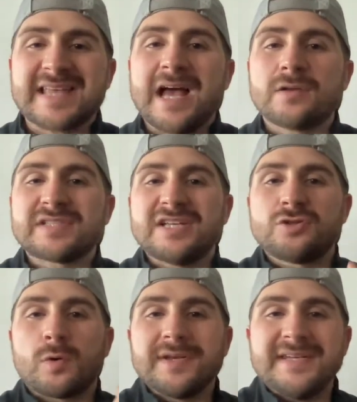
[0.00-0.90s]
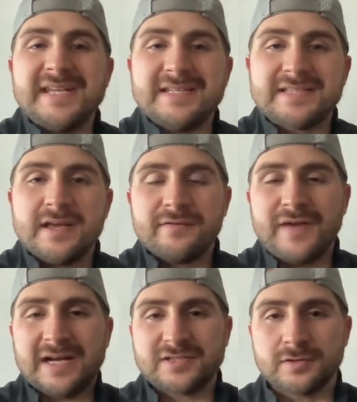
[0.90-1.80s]
counts as your NEAT
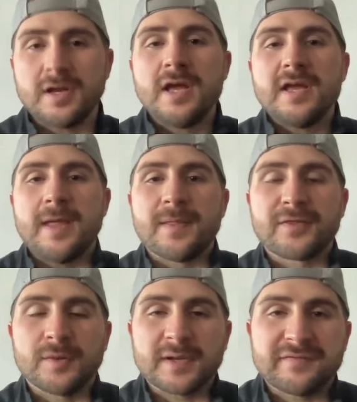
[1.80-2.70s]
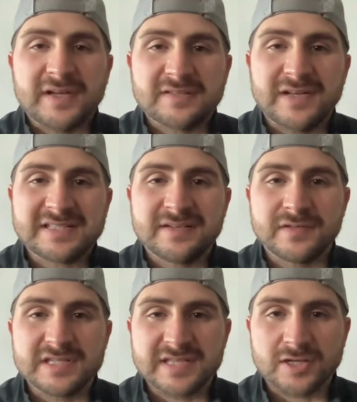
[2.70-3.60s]
factor in the thermic effective
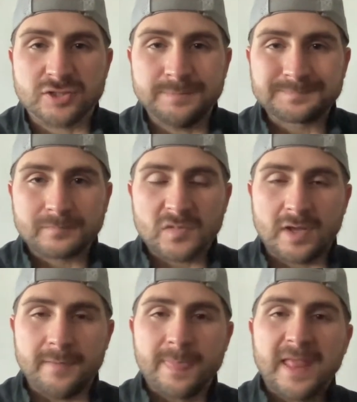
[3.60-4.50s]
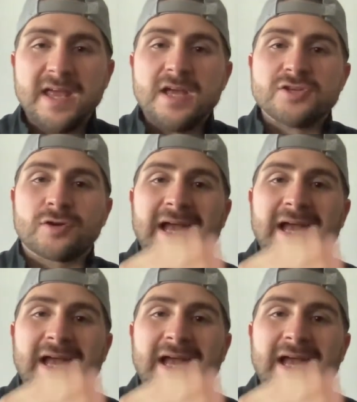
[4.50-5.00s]
activity section. Okay. Your